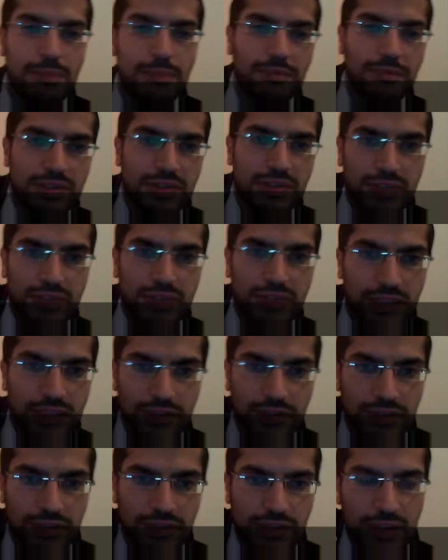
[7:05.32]
and they went up
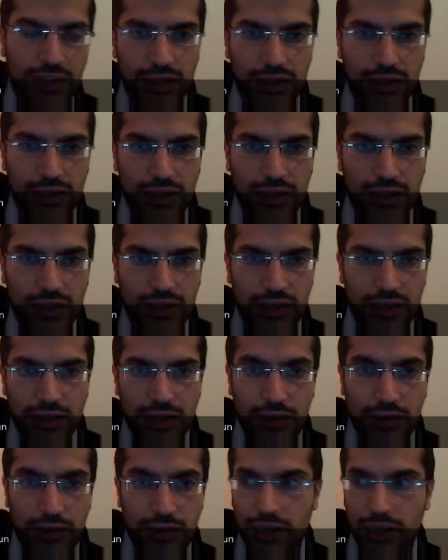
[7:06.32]
from the side of
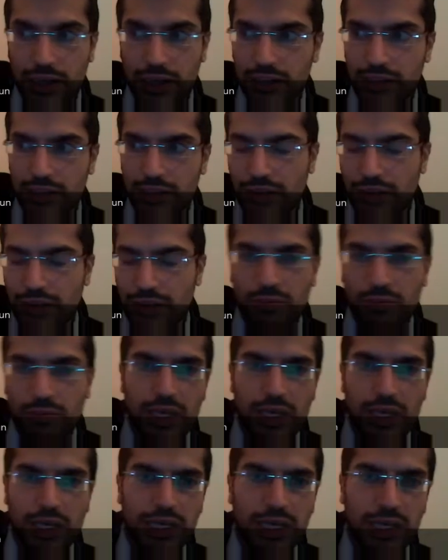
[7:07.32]
Israel. Right?
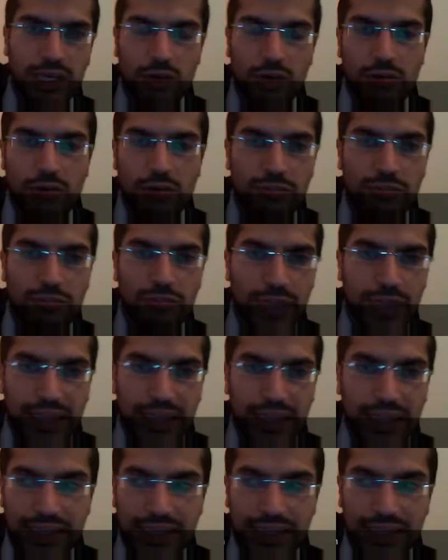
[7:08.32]
Inside from
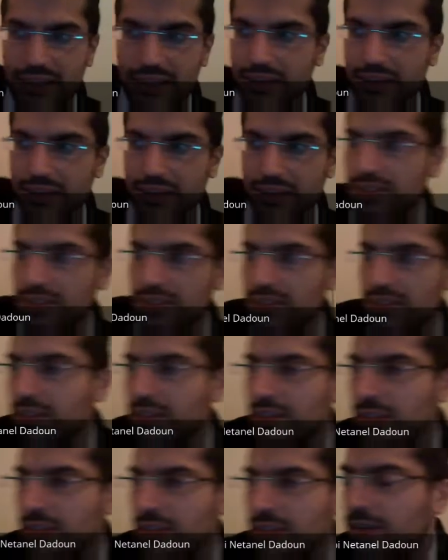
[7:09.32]
Yericho, from Yarden.